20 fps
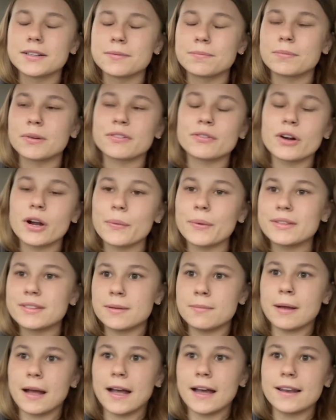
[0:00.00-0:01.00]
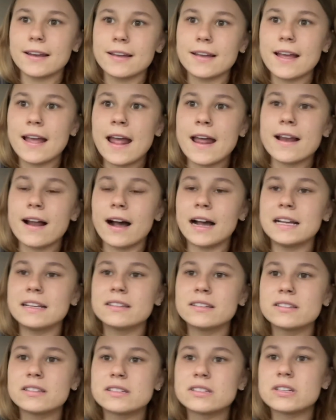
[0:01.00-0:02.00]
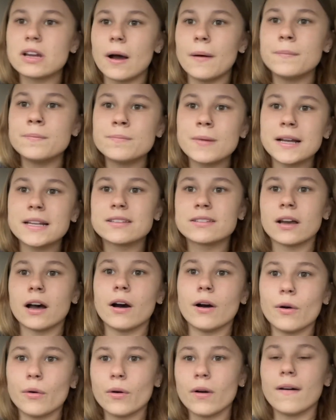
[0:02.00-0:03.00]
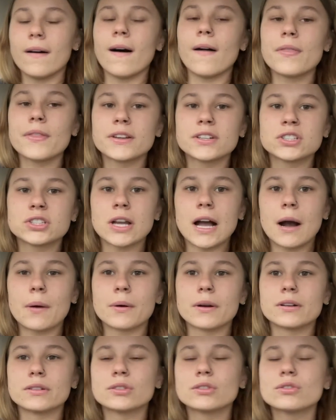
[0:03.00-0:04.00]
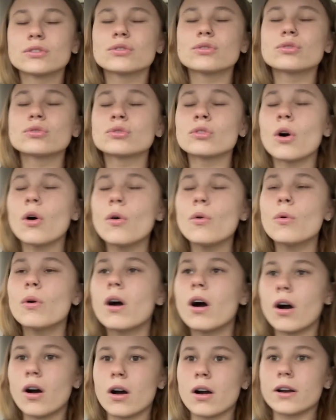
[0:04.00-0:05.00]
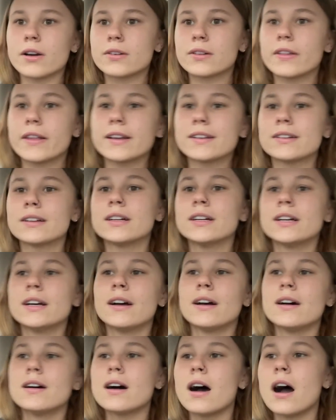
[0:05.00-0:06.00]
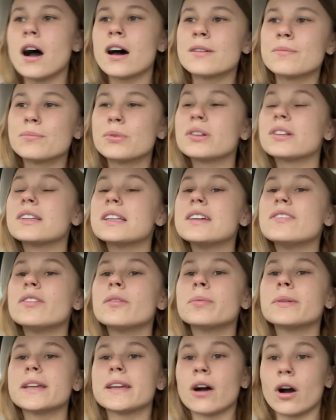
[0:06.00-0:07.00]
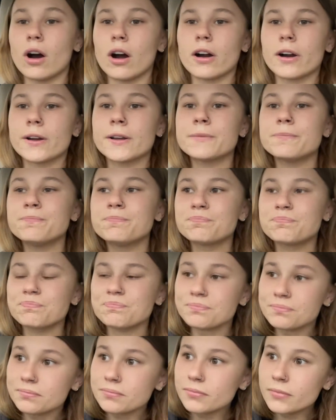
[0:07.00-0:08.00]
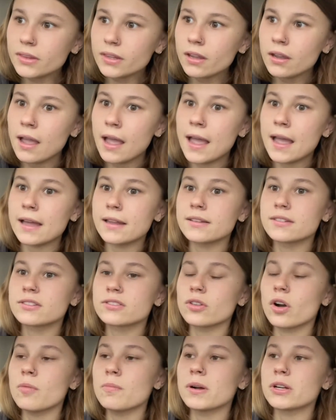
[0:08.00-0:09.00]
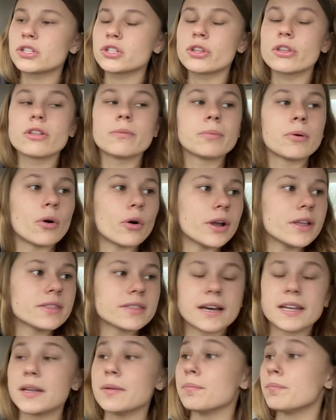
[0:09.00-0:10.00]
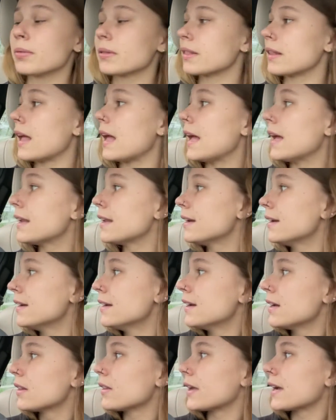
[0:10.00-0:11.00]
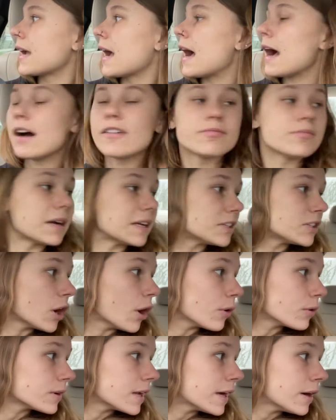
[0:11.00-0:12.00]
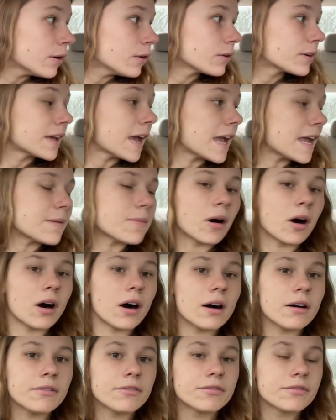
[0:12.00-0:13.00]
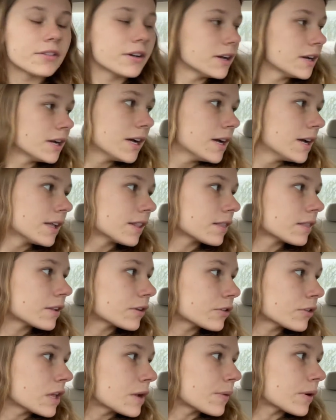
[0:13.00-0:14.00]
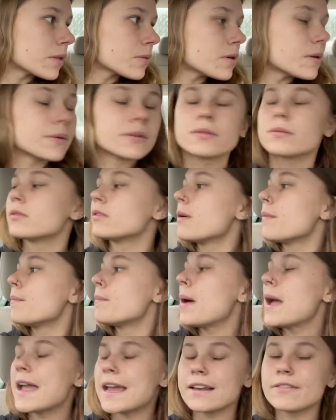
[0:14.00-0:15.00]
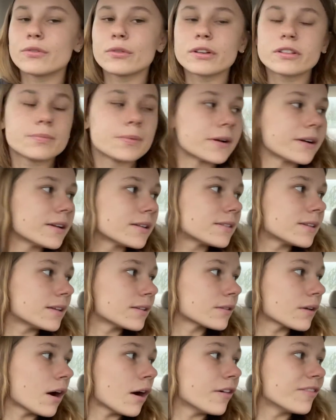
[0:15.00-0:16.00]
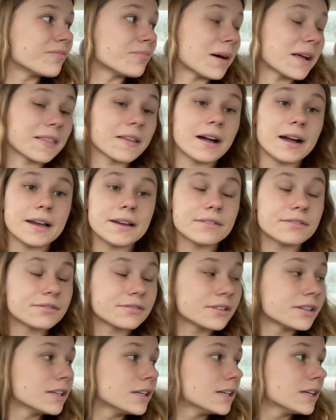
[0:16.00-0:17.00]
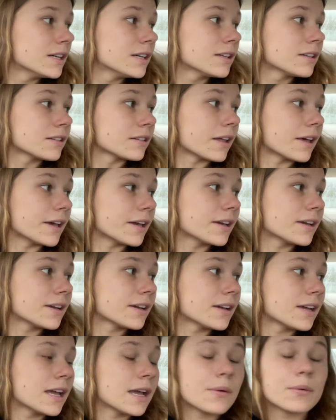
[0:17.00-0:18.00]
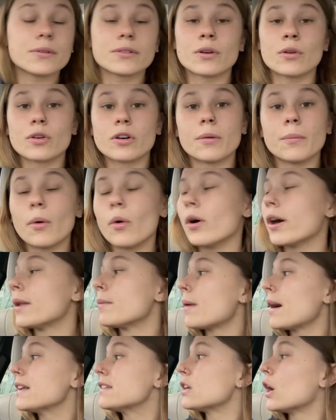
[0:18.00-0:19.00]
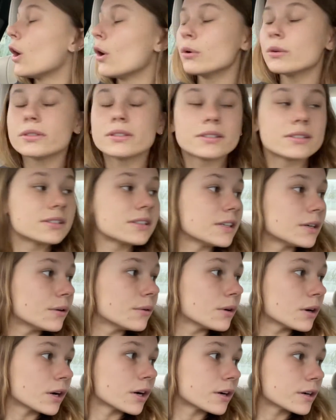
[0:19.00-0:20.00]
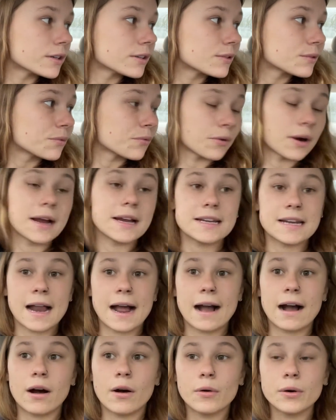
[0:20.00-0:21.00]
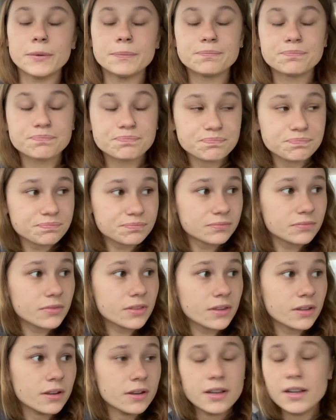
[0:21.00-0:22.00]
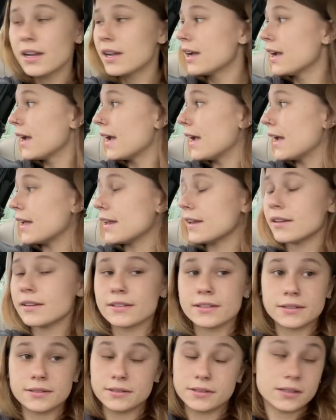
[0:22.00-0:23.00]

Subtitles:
before I went to bed, and I stubbed my toe on the shower so hard, like unbelievably hard, and so much to the point that it bled, and like half my toenail came off. Literally one of the most painful experiences of my life. Like, it was horrible, and my toe still hurts right now, and